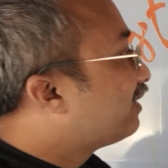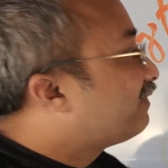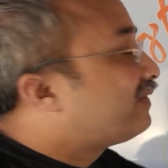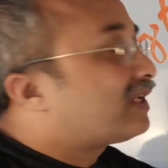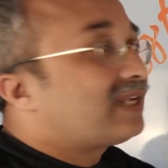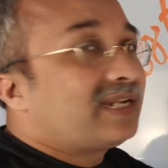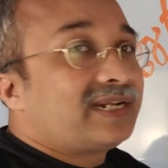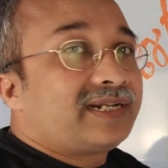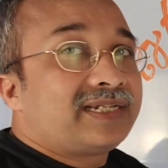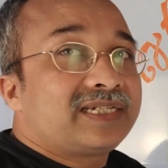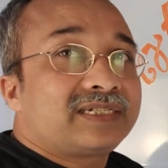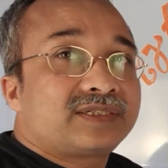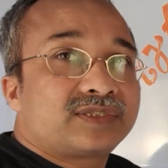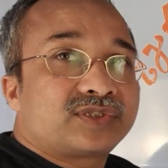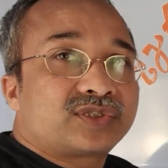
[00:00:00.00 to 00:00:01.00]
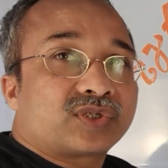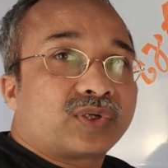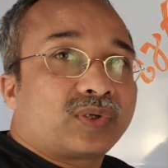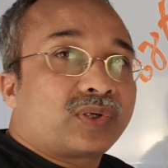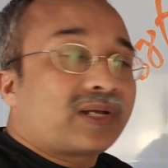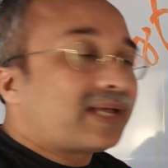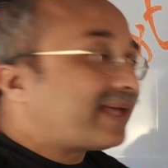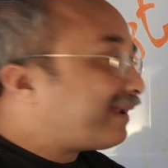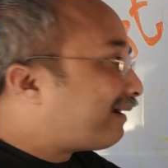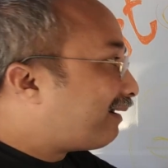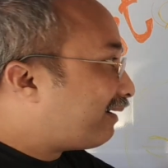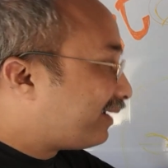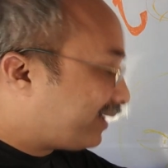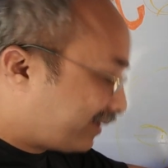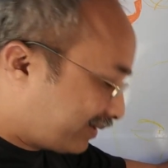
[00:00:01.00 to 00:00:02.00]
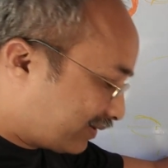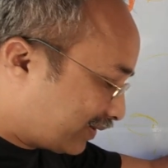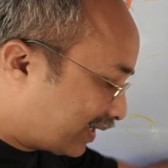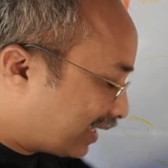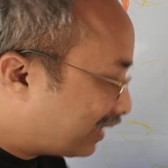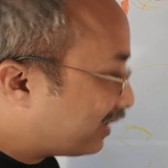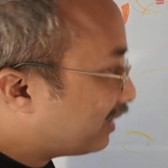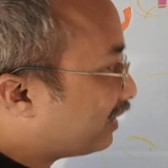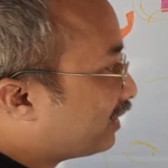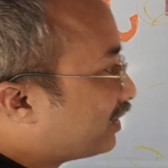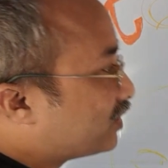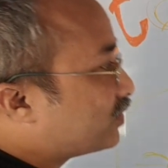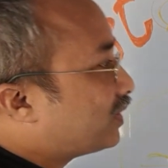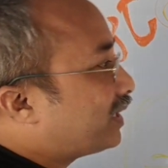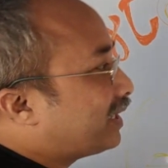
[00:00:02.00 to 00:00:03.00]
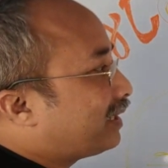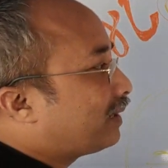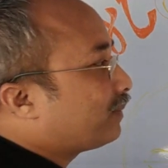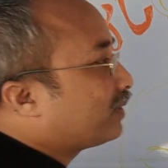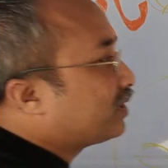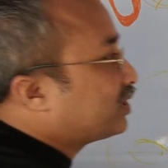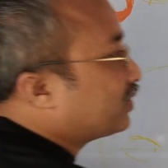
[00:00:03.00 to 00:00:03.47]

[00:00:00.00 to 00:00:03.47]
we are learning to draw an eye. Okay, so again I'm going to